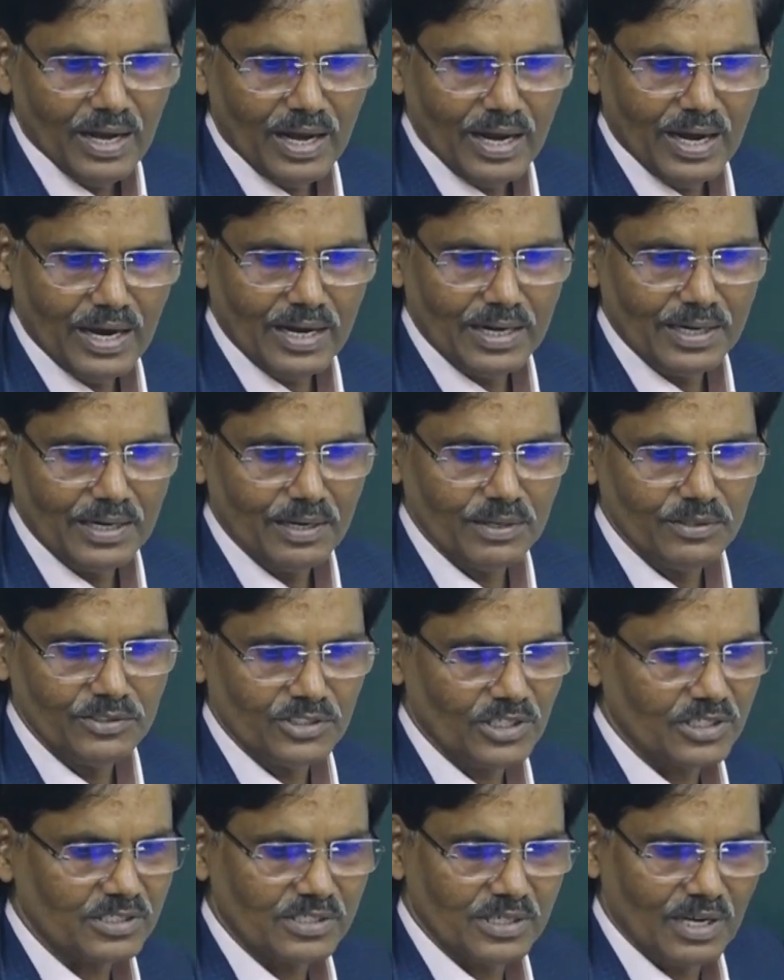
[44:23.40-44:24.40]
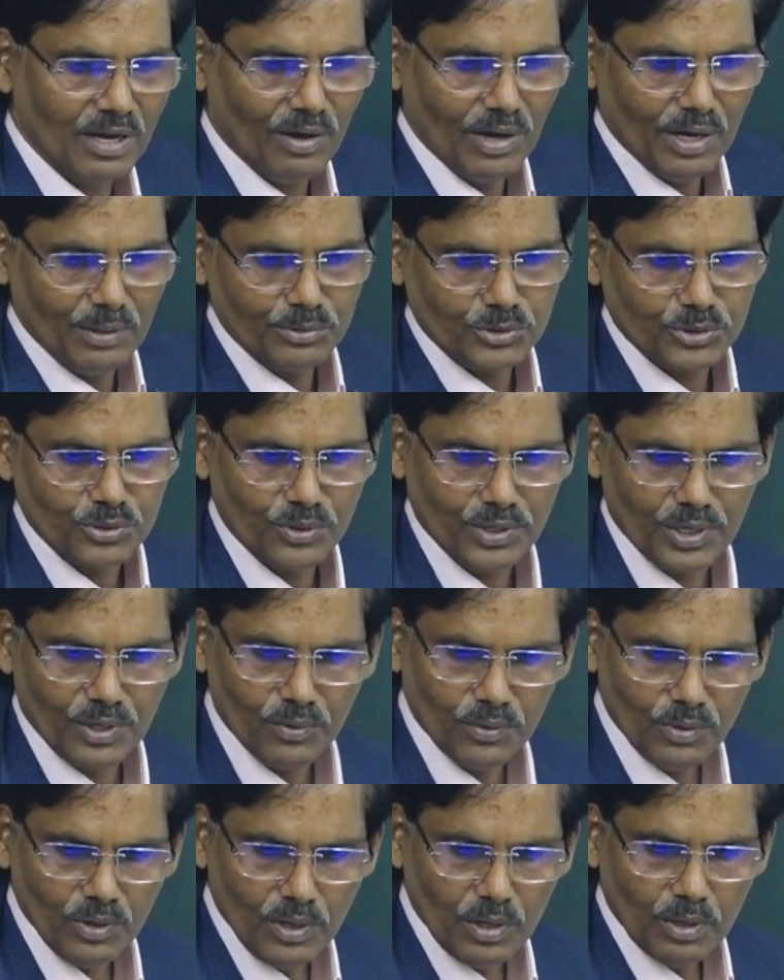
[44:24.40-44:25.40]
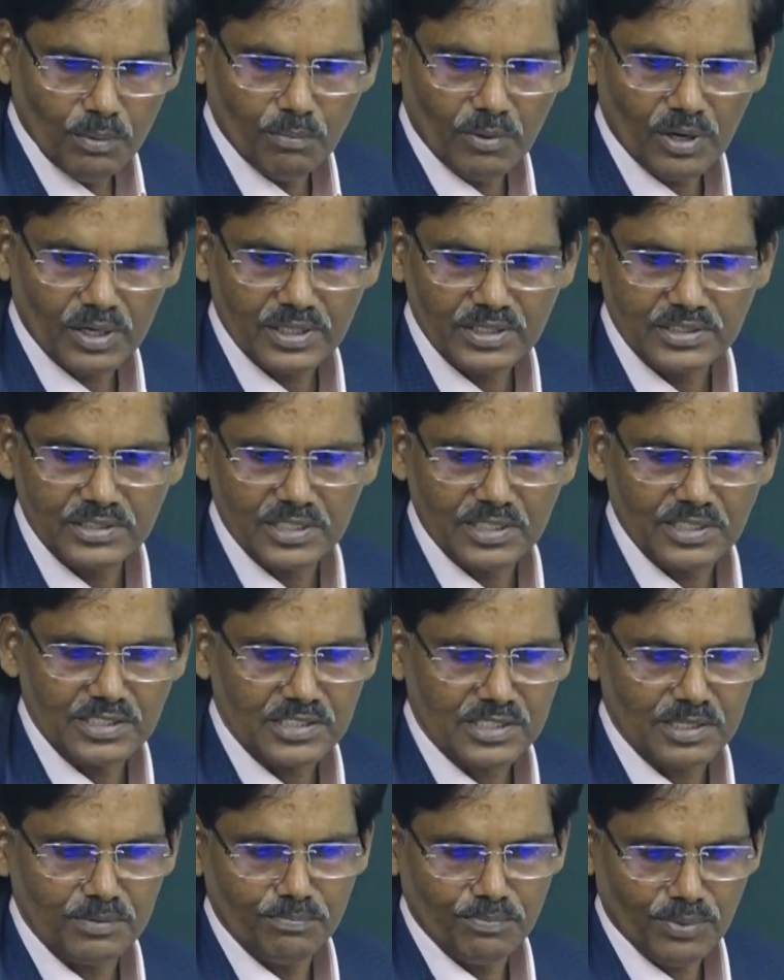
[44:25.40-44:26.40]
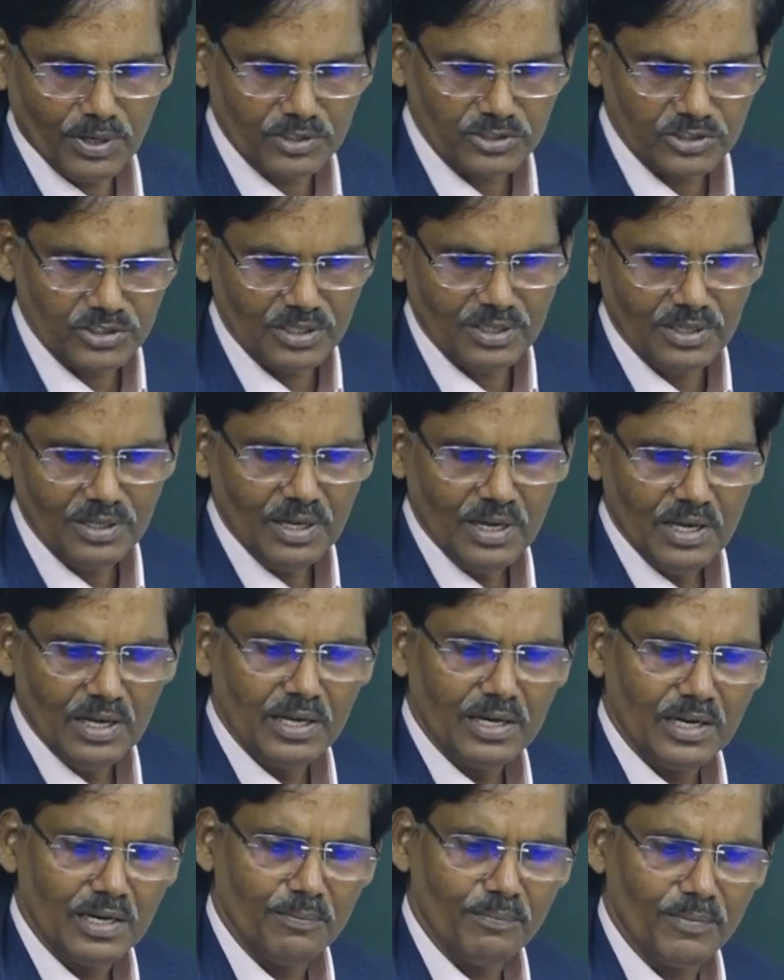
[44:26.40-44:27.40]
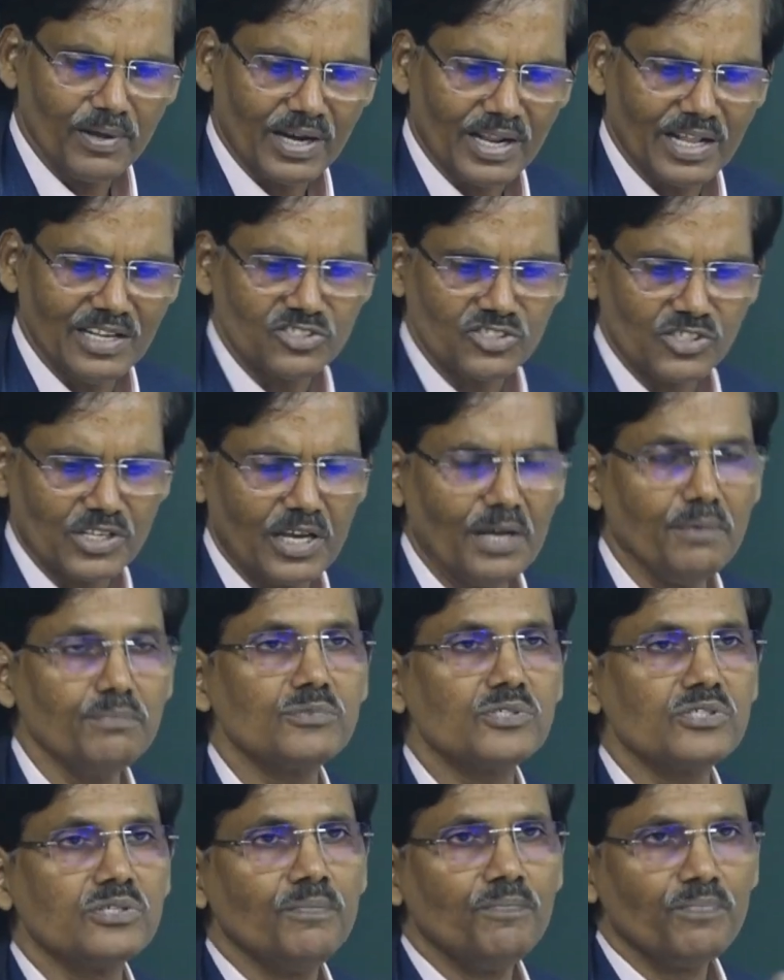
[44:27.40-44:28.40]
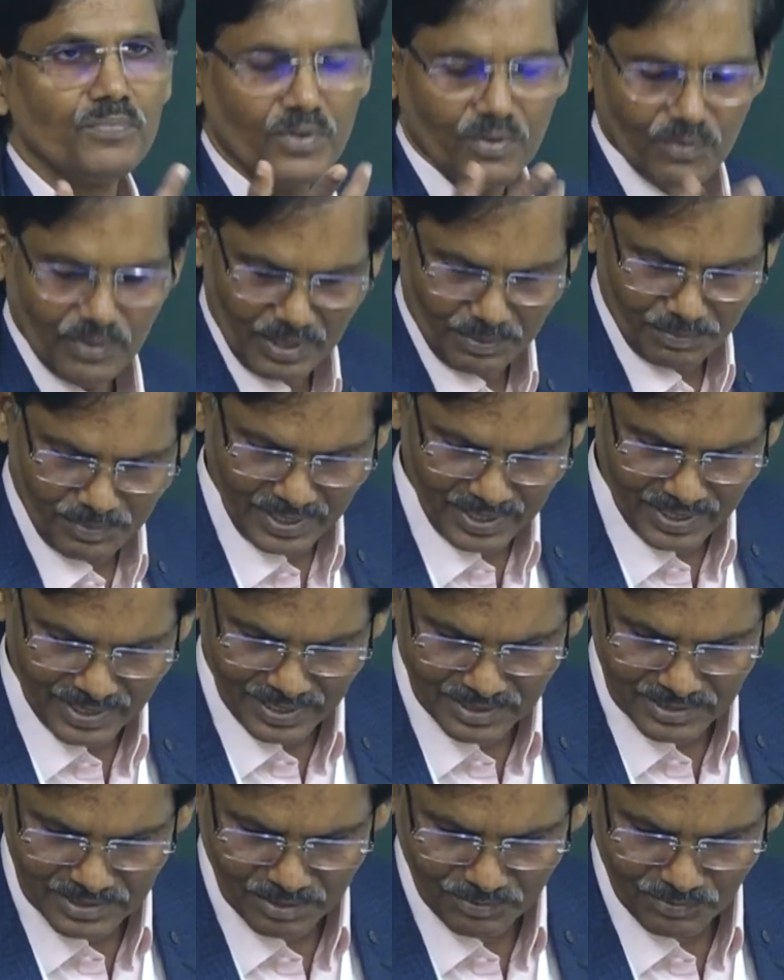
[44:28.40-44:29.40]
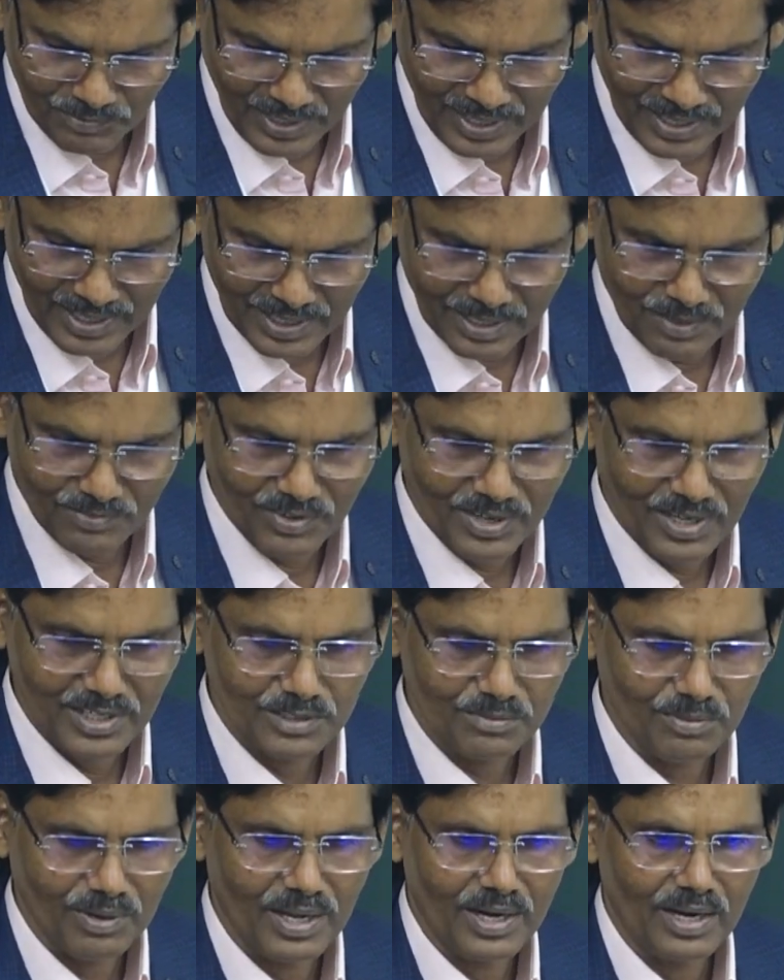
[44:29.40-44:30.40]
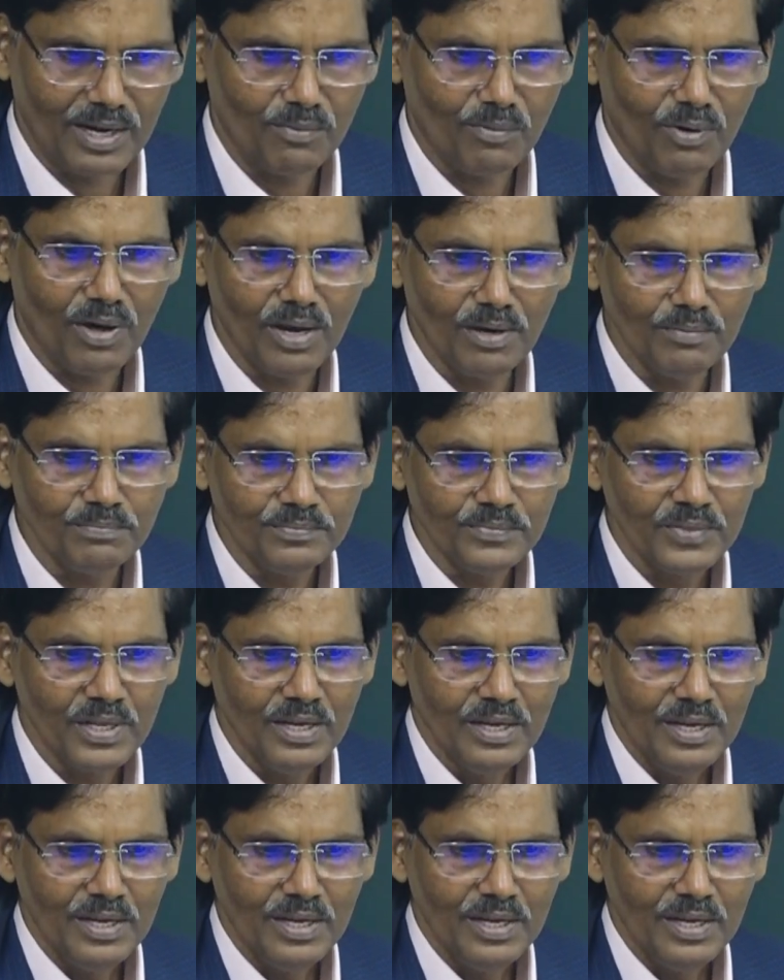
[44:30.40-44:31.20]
and just now I have shown you what is a distinct function. Numerical schemes, we have taken some finite difference, finite volume.